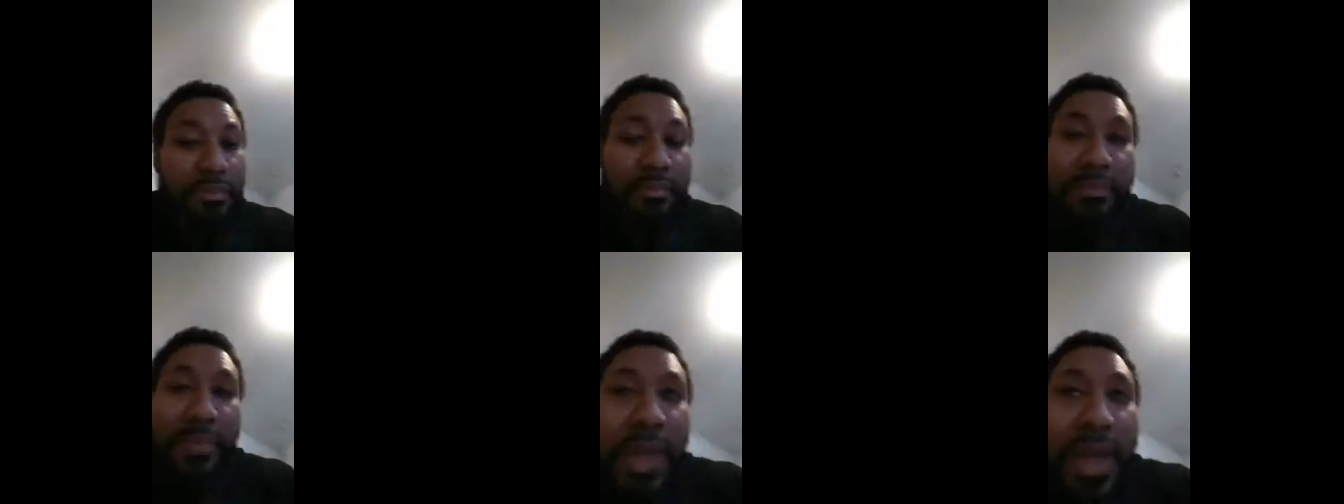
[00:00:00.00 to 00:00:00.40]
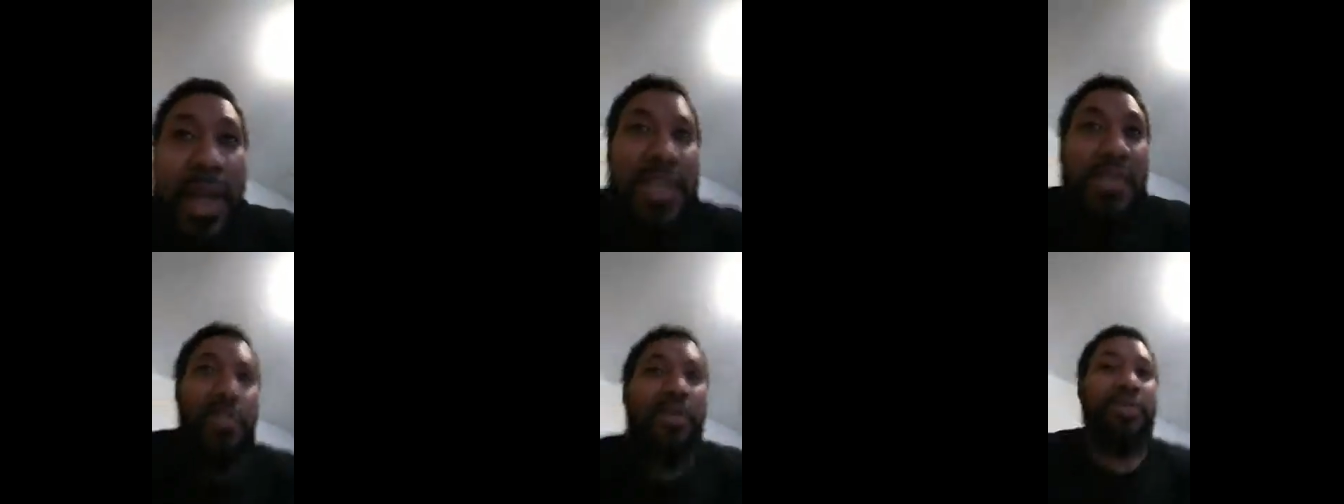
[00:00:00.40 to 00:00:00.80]
May Allah
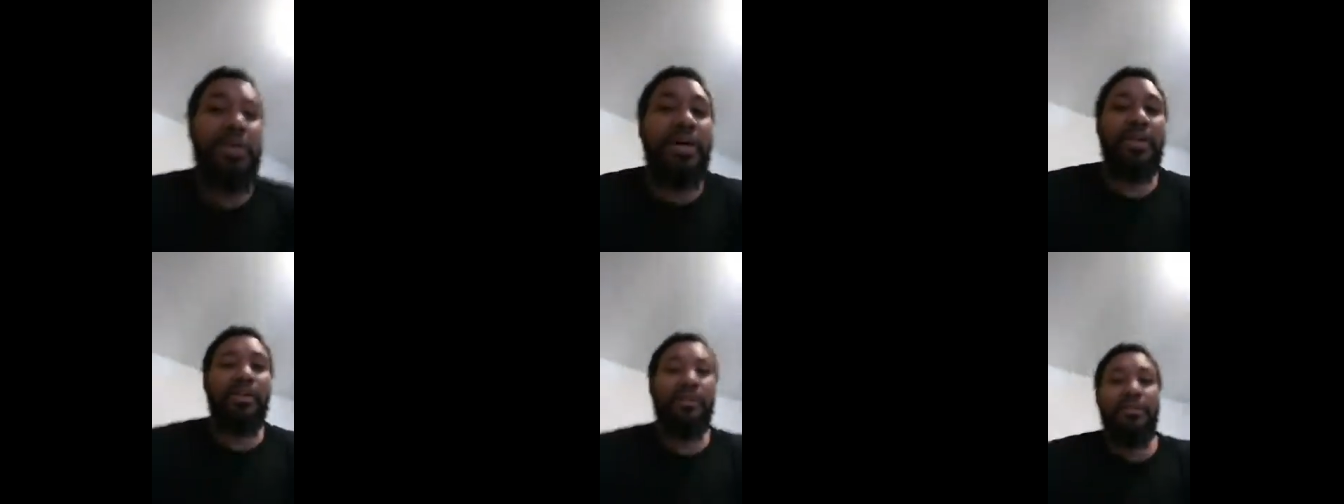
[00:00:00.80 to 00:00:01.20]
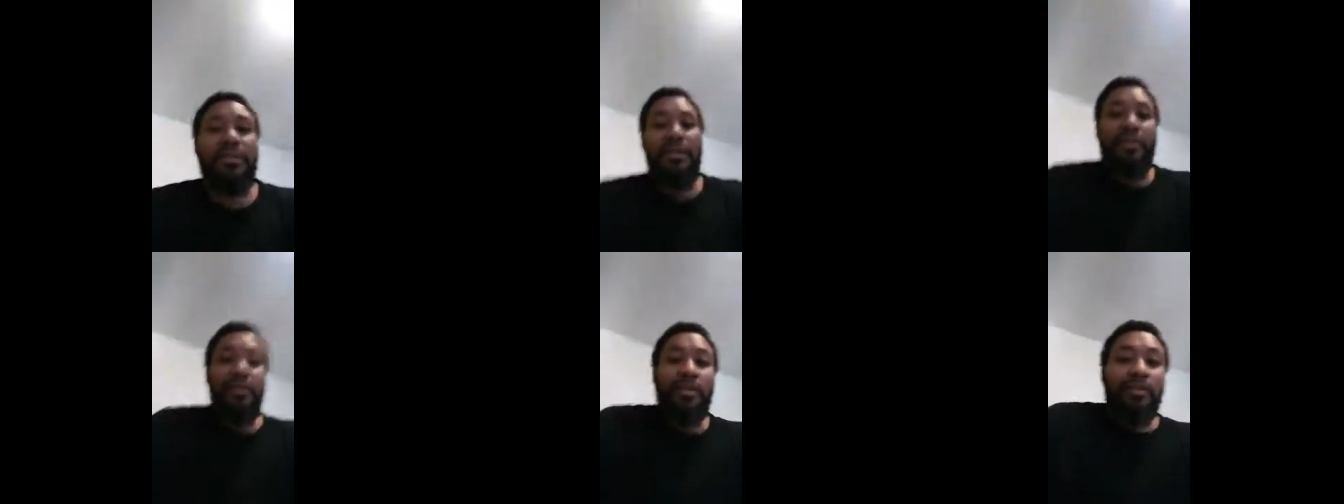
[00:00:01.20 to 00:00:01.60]
subhanahu wa ta'ala
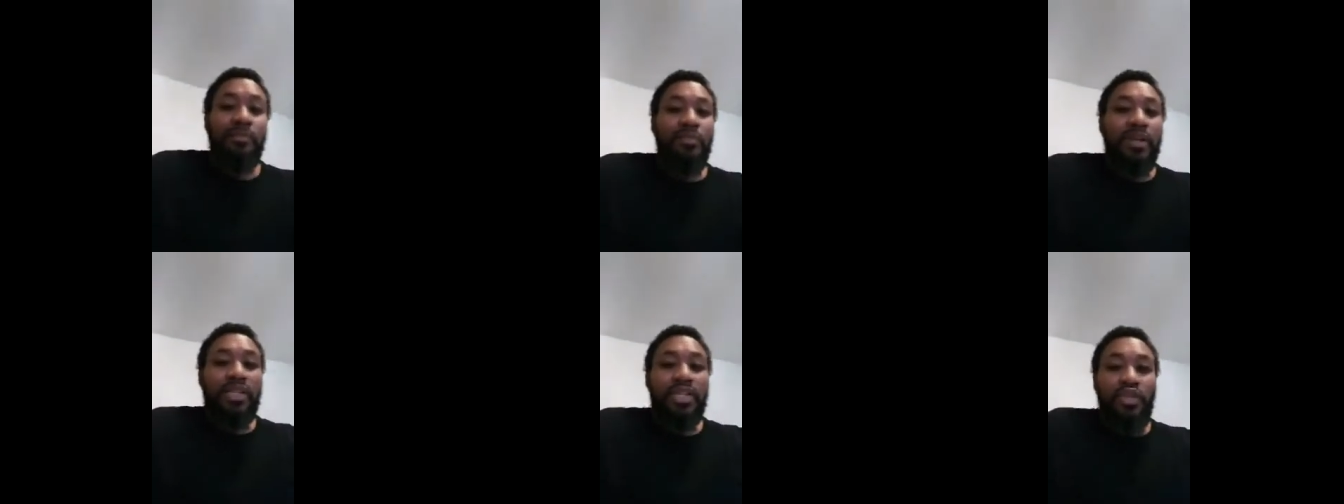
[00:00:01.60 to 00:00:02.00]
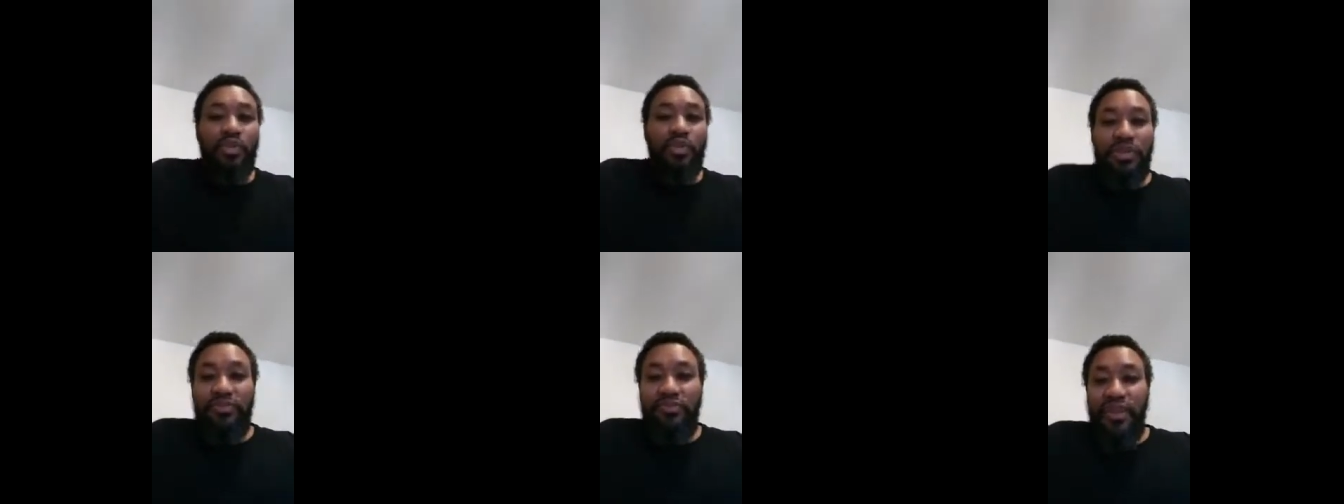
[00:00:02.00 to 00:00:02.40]
bless you
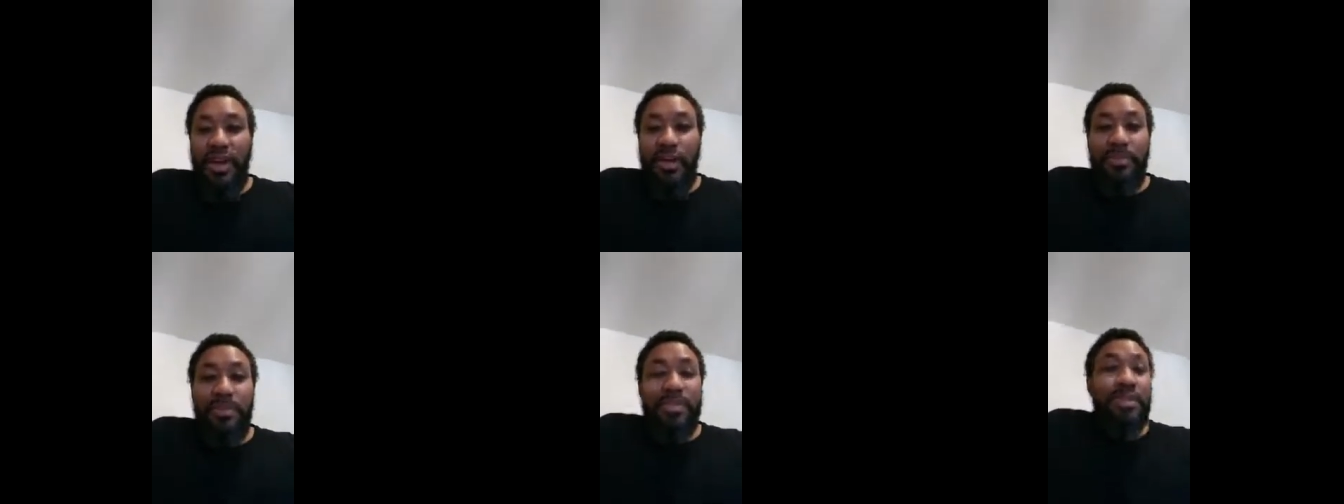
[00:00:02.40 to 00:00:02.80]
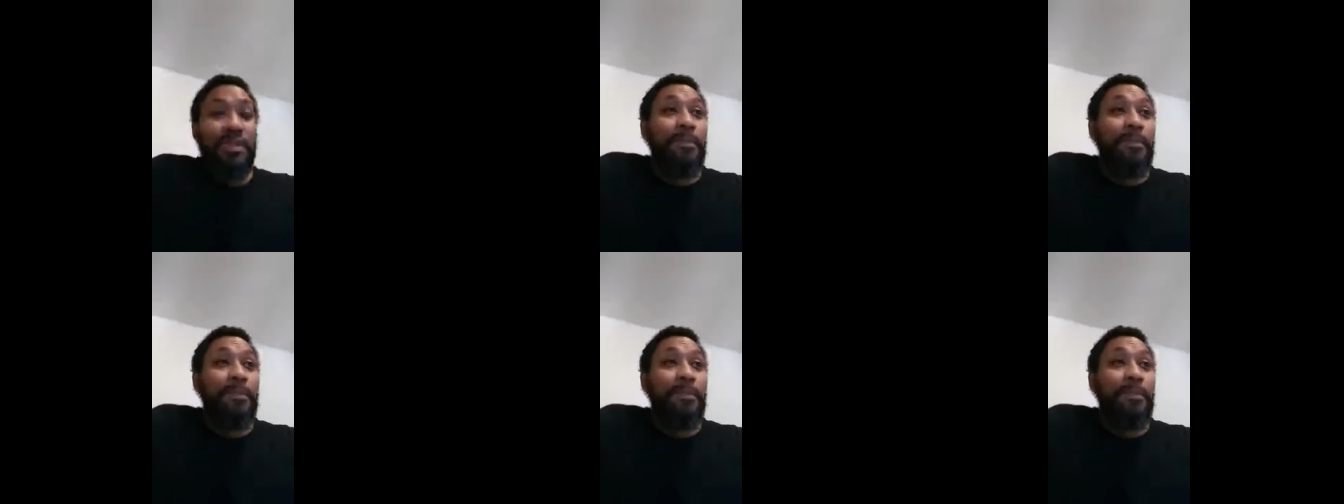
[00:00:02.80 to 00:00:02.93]
and your families.